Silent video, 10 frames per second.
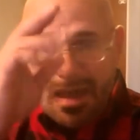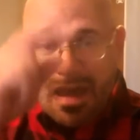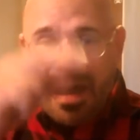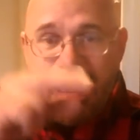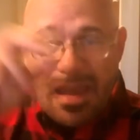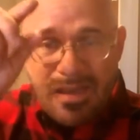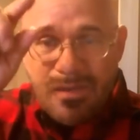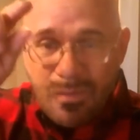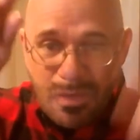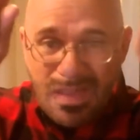I
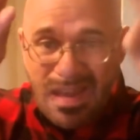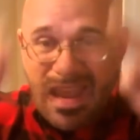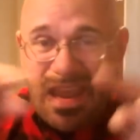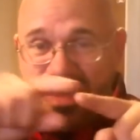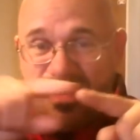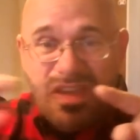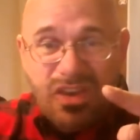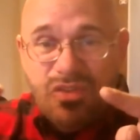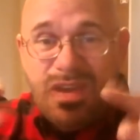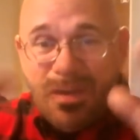with an H
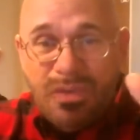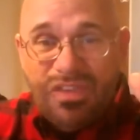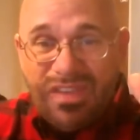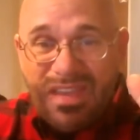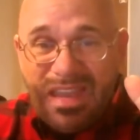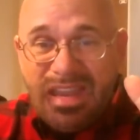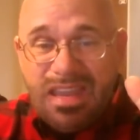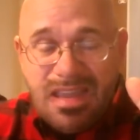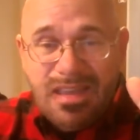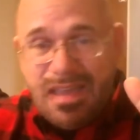in Greek, which is
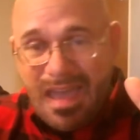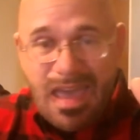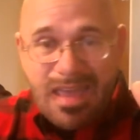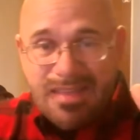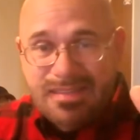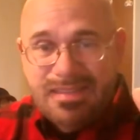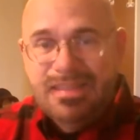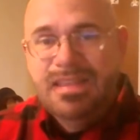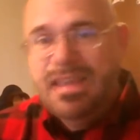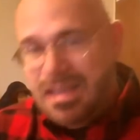E-S.
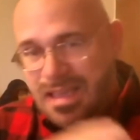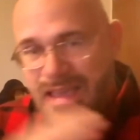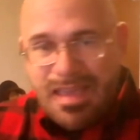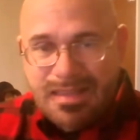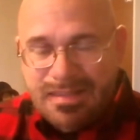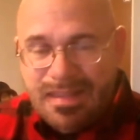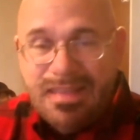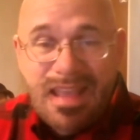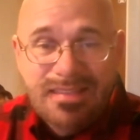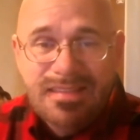Eis.
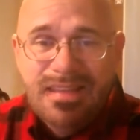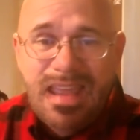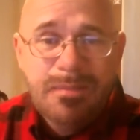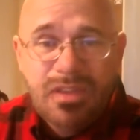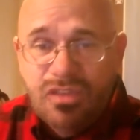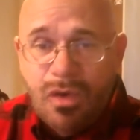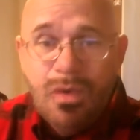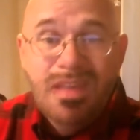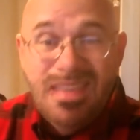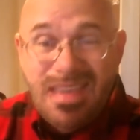And that's his name. And so
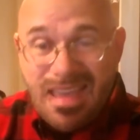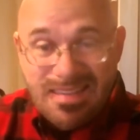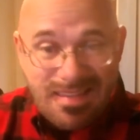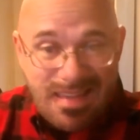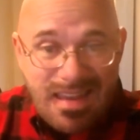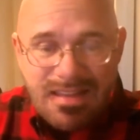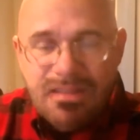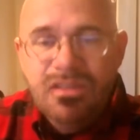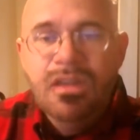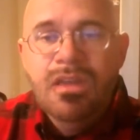the
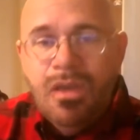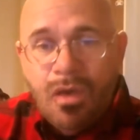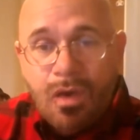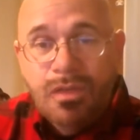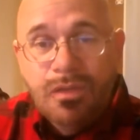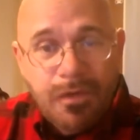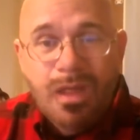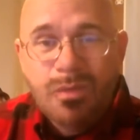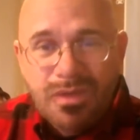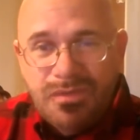Essenes are the
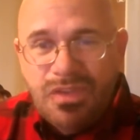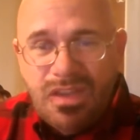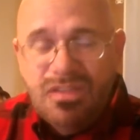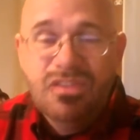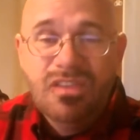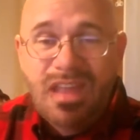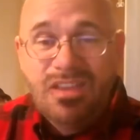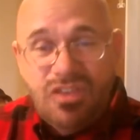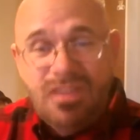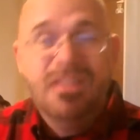followers of Jesus, just
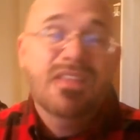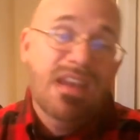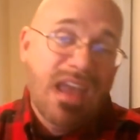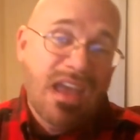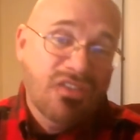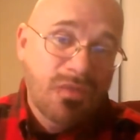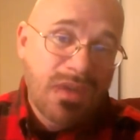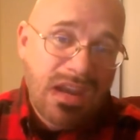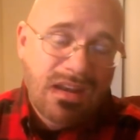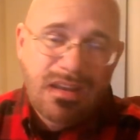like Jesus the
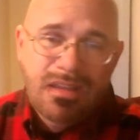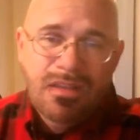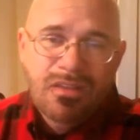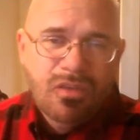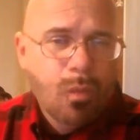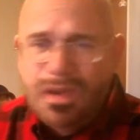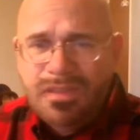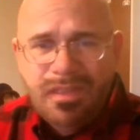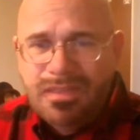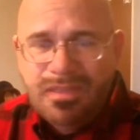Nazarene. So one
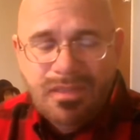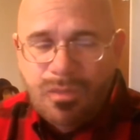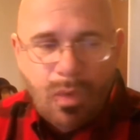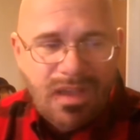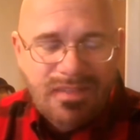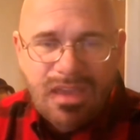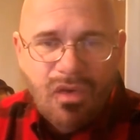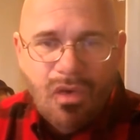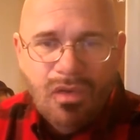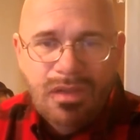of the ways they
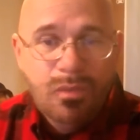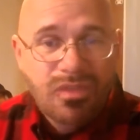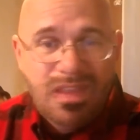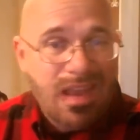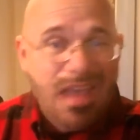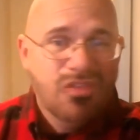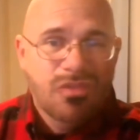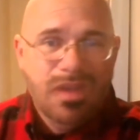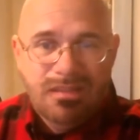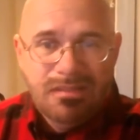called it was the
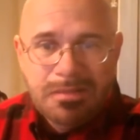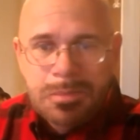Nazarenes.